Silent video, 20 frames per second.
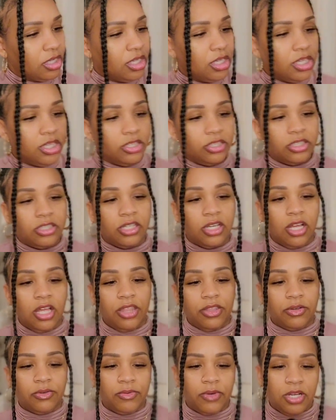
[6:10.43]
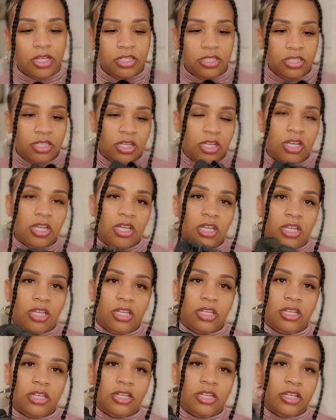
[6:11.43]
Here's the other one
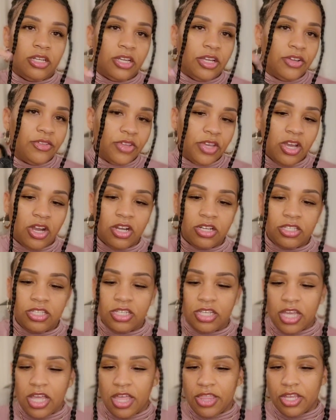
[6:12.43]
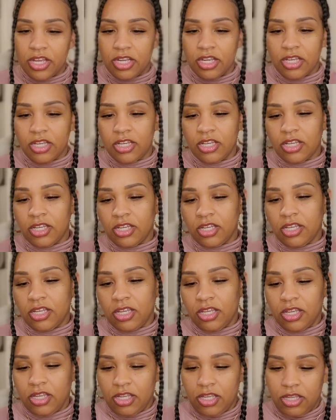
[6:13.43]
here they are together.
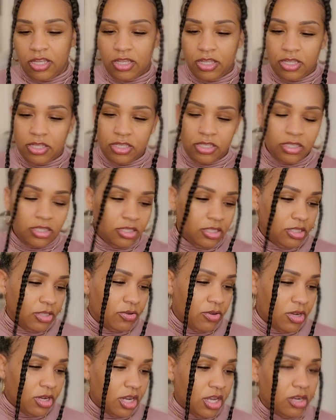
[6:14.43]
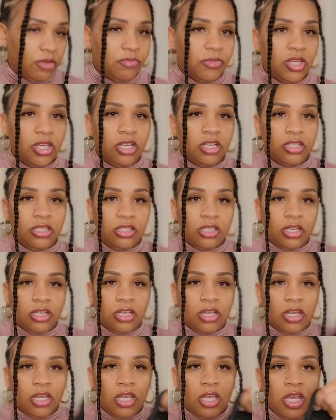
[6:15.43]
So I got them these
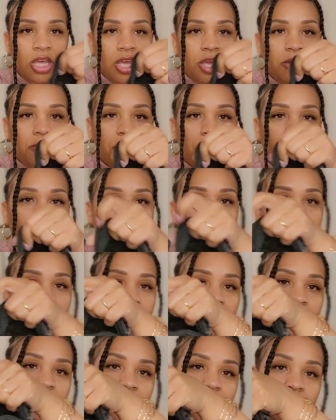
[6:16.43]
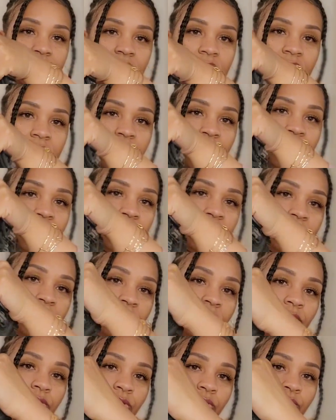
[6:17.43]
in black
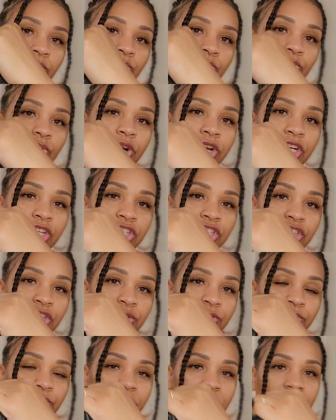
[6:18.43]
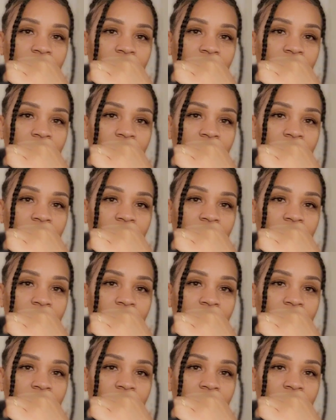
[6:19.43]
water shoes.